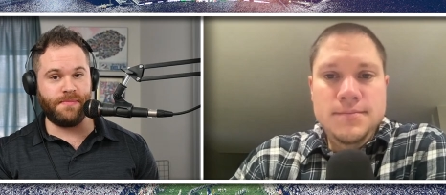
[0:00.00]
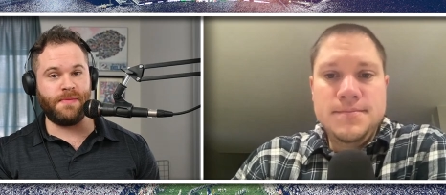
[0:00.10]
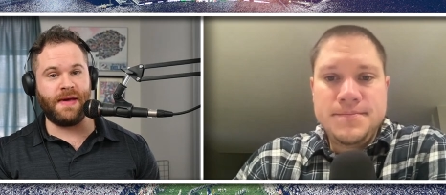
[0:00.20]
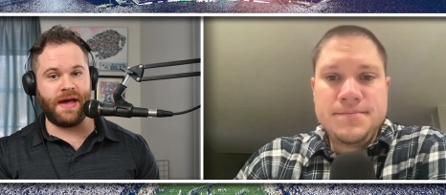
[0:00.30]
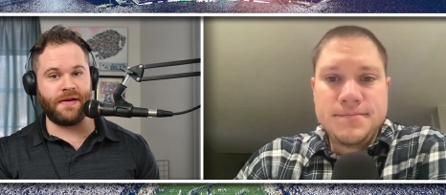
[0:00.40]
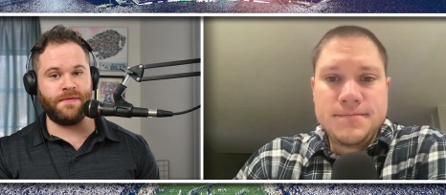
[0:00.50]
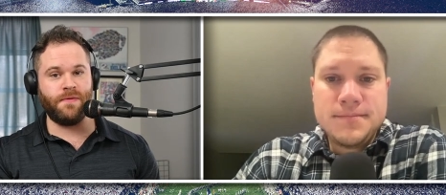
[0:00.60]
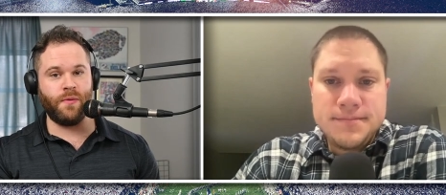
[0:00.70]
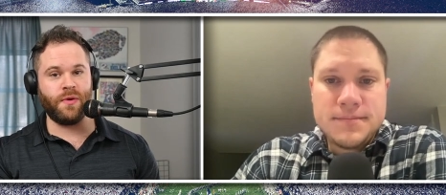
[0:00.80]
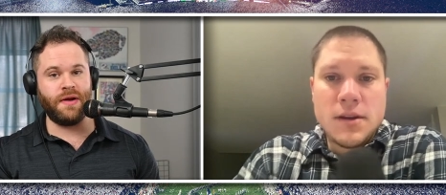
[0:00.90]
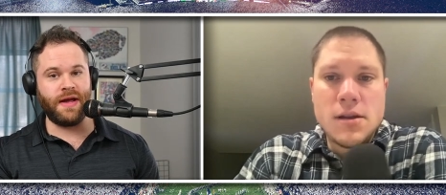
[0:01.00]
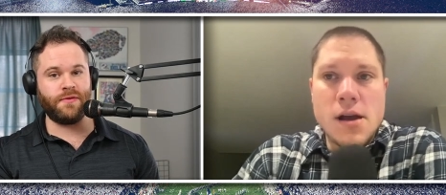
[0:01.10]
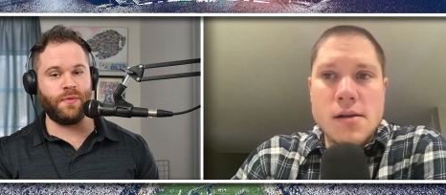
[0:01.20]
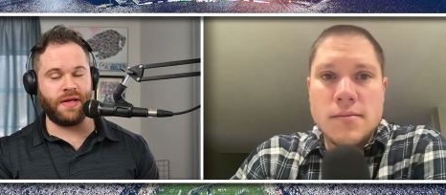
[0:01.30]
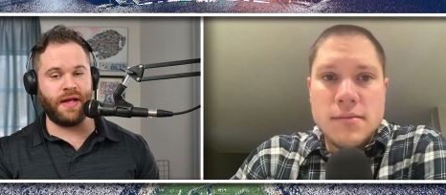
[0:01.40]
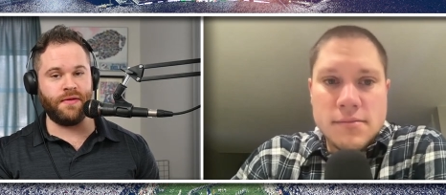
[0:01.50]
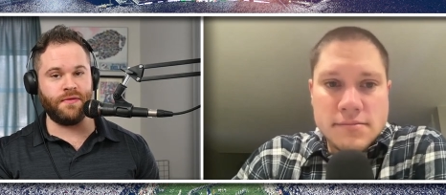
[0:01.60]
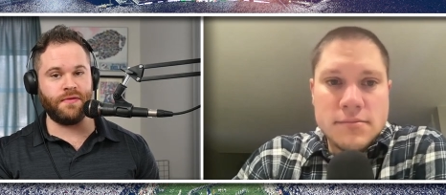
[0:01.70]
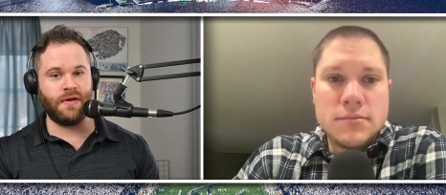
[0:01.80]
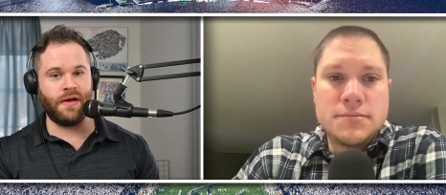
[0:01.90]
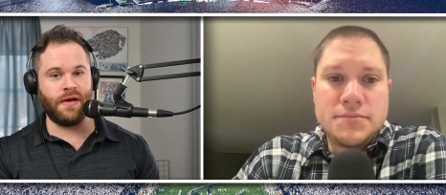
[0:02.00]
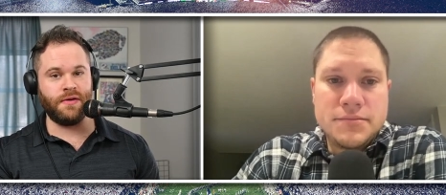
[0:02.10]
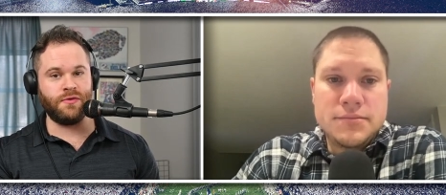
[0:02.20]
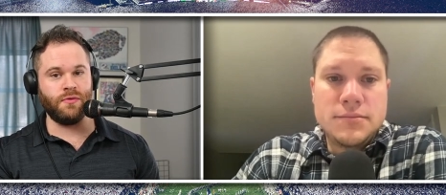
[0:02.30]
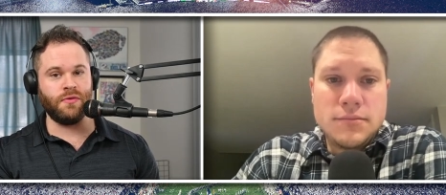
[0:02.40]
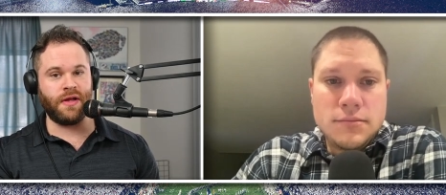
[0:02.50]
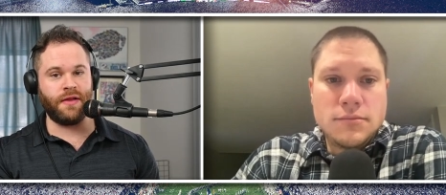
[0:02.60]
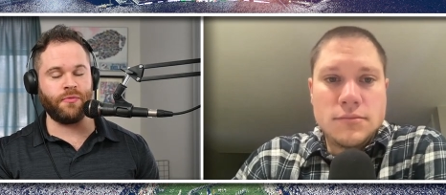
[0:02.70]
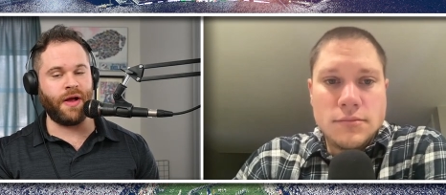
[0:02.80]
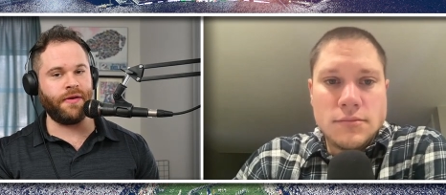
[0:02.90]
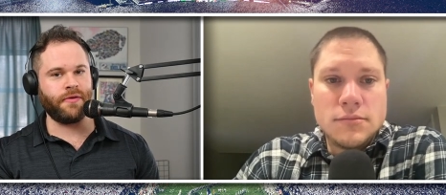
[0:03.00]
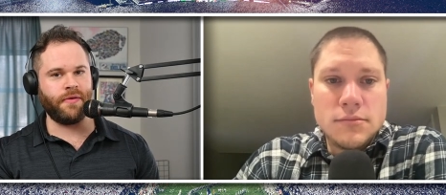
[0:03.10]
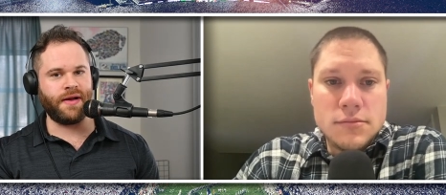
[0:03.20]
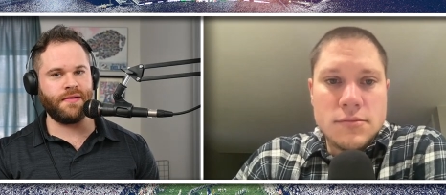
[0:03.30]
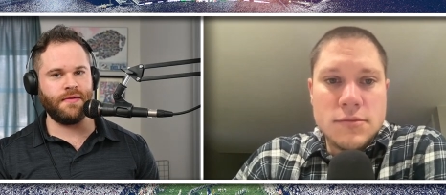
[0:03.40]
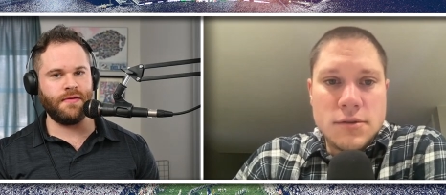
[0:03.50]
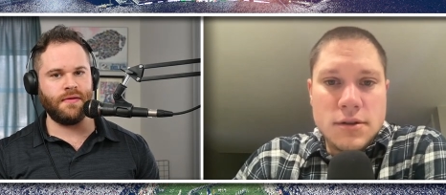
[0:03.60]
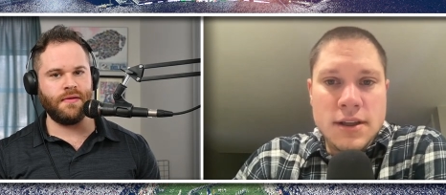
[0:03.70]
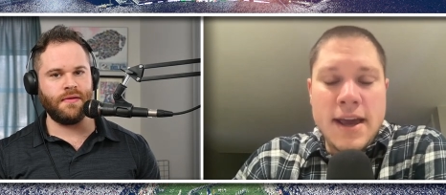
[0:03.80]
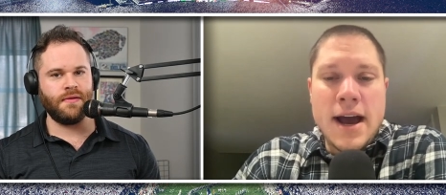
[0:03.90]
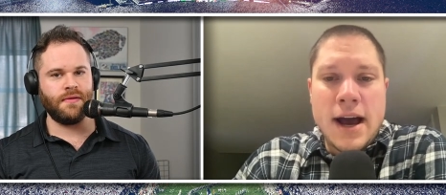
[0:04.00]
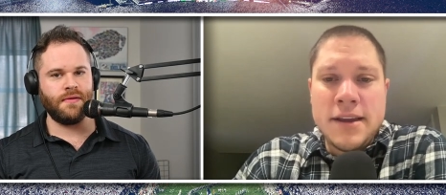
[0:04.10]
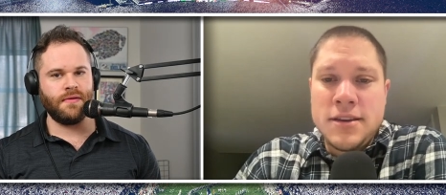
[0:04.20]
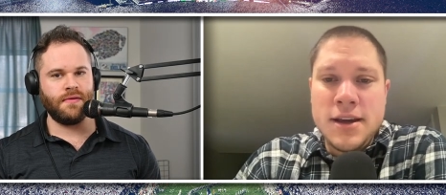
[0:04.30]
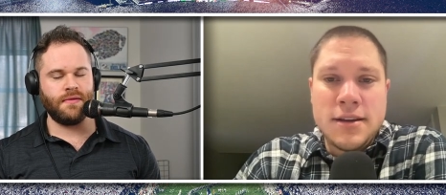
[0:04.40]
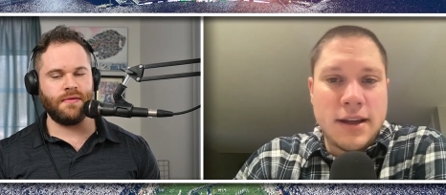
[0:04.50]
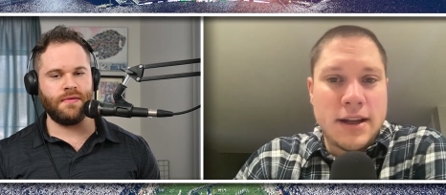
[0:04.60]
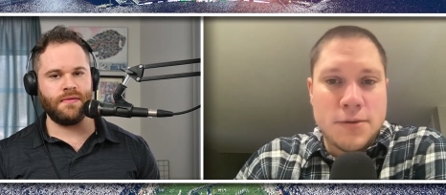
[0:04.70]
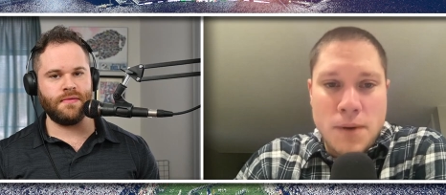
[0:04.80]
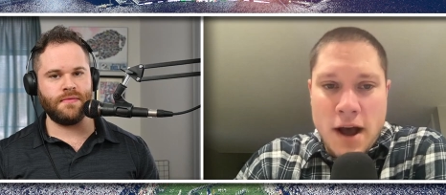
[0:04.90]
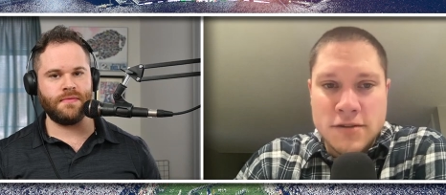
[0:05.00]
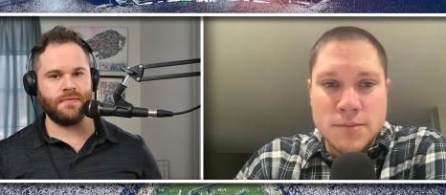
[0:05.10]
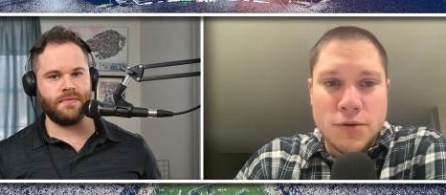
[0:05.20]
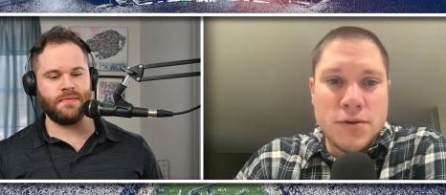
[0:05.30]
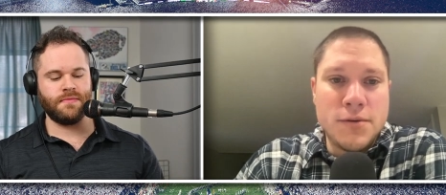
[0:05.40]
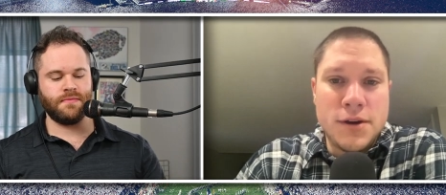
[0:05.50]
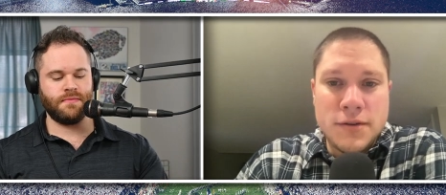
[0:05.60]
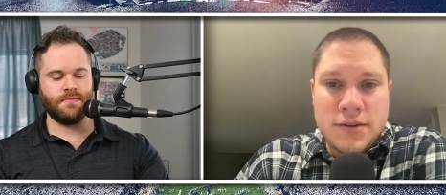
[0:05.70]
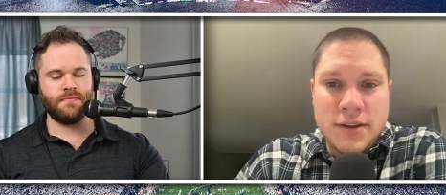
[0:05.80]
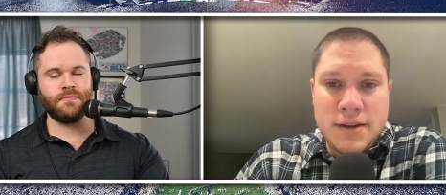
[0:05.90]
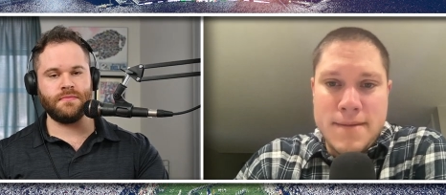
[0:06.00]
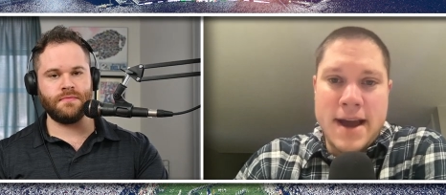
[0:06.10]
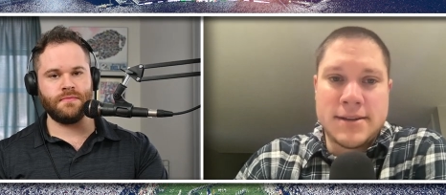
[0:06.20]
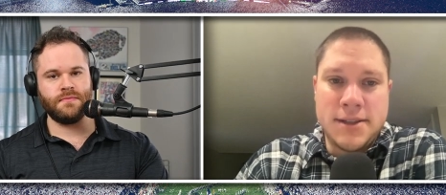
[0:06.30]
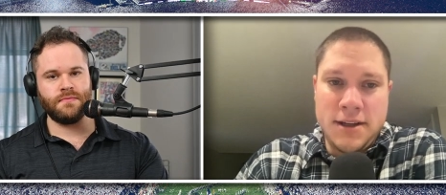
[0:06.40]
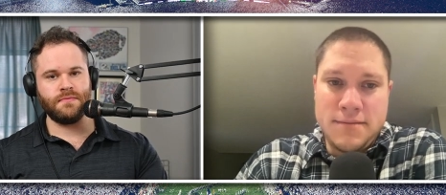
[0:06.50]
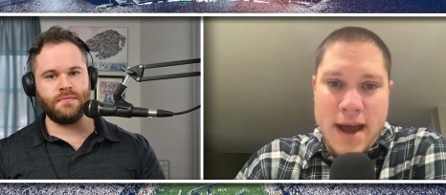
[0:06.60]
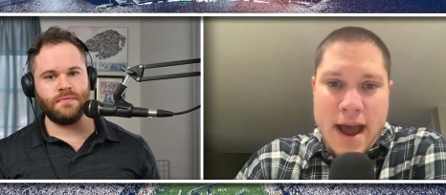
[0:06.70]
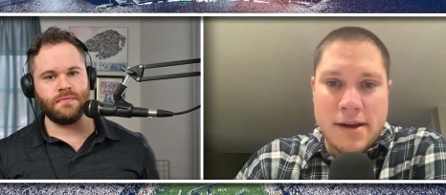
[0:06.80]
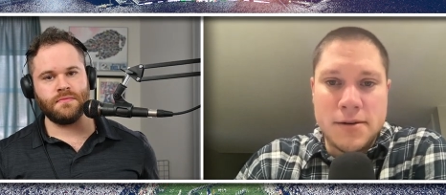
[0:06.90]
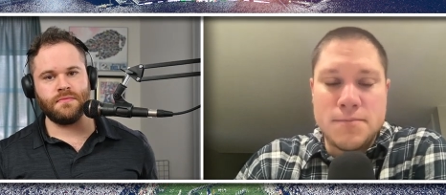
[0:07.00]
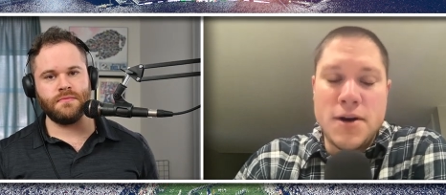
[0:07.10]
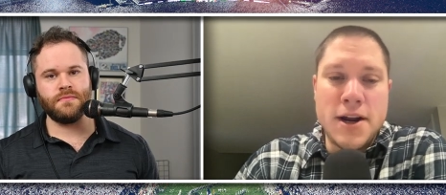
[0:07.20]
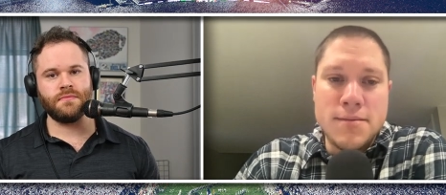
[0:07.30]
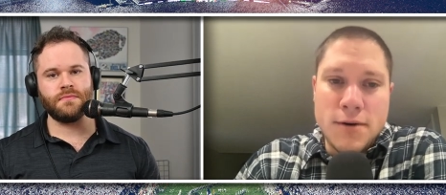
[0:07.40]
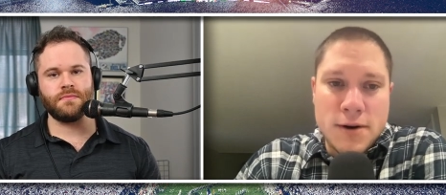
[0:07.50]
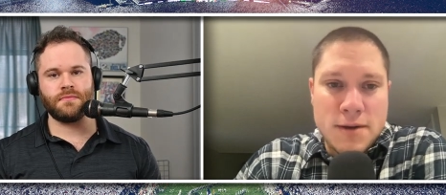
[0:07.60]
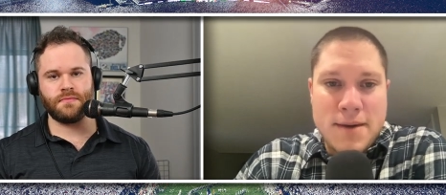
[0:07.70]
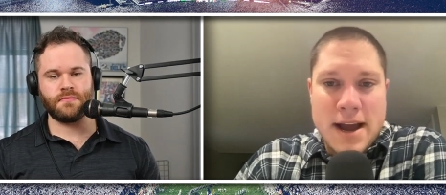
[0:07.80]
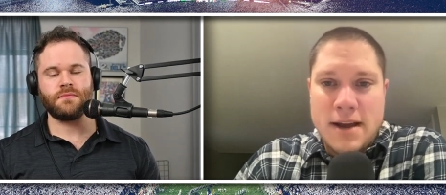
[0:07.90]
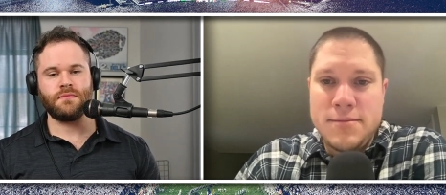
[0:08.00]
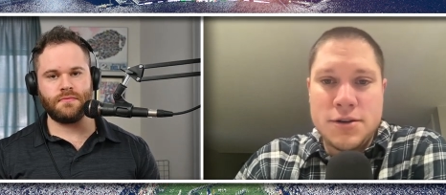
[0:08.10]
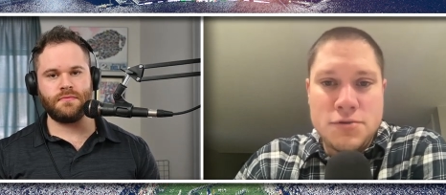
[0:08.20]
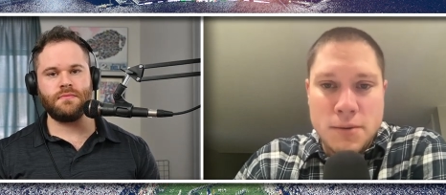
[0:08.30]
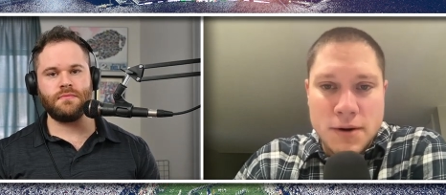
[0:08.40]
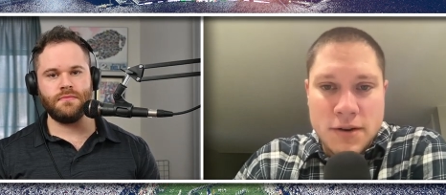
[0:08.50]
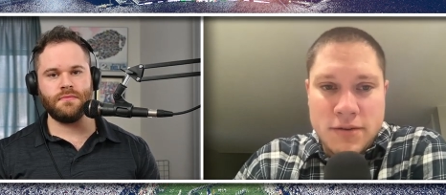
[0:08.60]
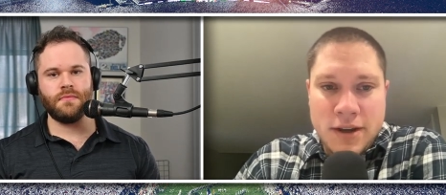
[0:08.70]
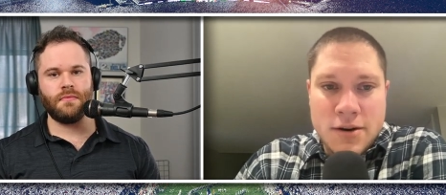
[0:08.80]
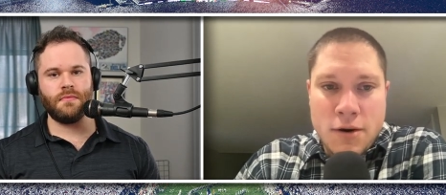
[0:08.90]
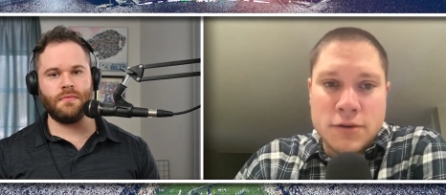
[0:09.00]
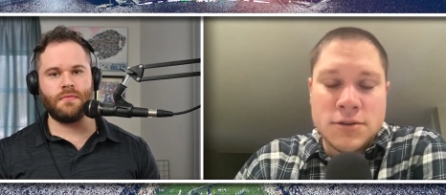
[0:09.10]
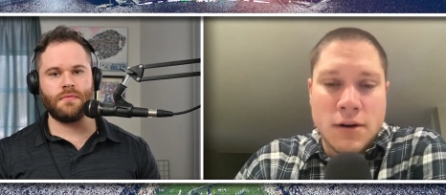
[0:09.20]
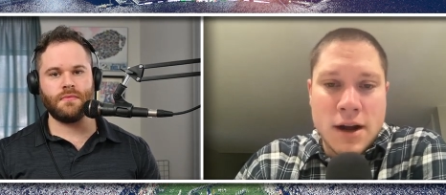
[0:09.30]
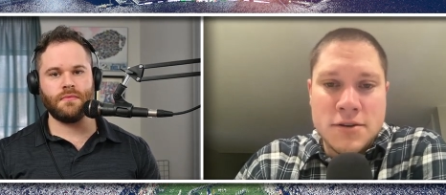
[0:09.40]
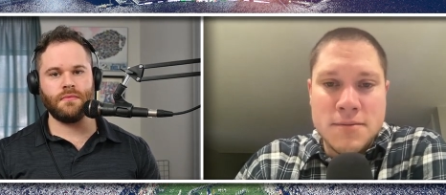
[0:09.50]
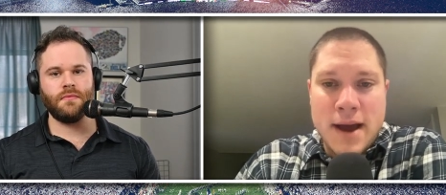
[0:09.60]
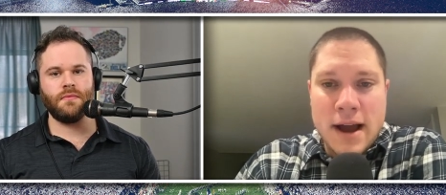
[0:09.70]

Speaker 1: be back for next weekend's duel against Ryder, correct?
Speaker 2: Yeah, I think that it's possible that we could see Max Dean back or Brady Berge back. I'm not sure we're going to see Carter Starocci